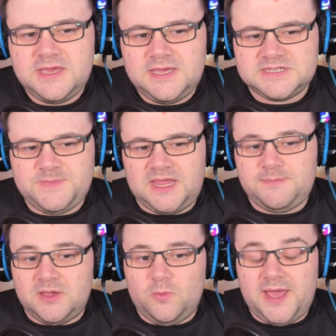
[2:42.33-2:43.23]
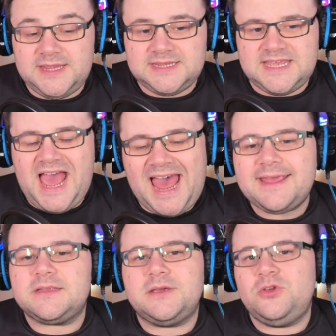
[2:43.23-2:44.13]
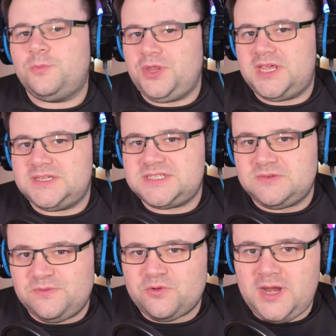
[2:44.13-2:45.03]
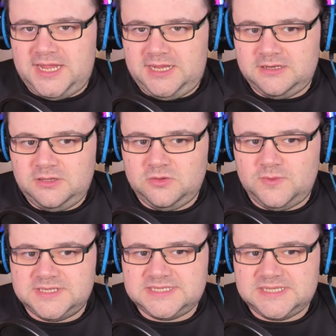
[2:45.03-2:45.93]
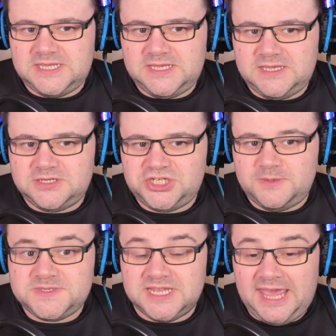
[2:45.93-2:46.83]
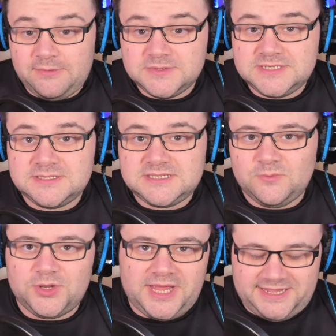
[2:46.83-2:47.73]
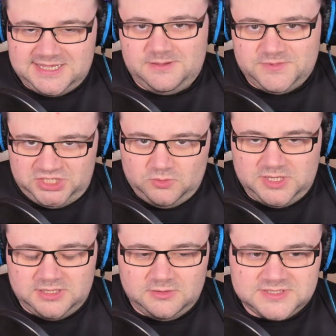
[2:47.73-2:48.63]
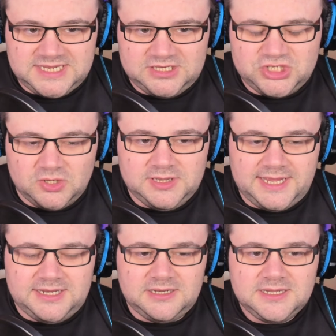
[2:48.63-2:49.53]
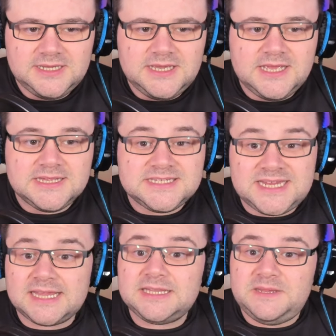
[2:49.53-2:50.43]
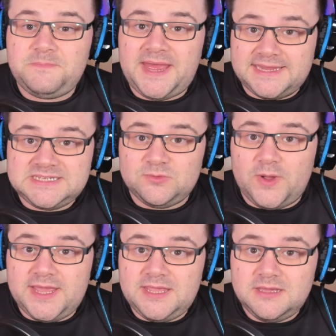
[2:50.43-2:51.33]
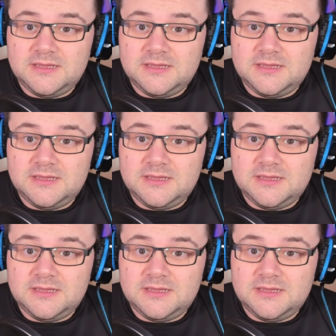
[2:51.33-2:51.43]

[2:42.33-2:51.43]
has made me aware that the actor who plays Dufresne, who is the ship's accountant, the one that I keep joking looks like John Lennon, sadly passed away